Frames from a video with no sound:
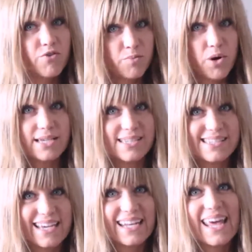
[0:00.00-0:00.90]
for
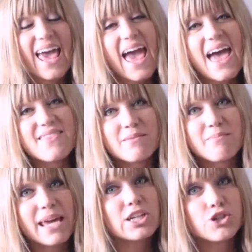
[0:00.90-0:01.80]
processing and then
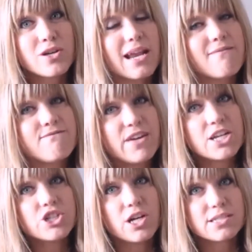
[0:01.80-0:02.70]
making sure that I'm
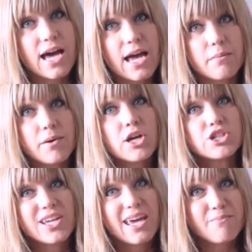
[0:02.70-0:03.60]
finished on time
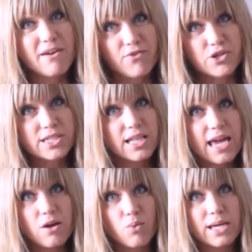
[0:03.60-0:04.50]
to get my first
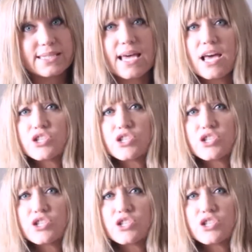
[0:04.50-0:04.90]
client rinsed.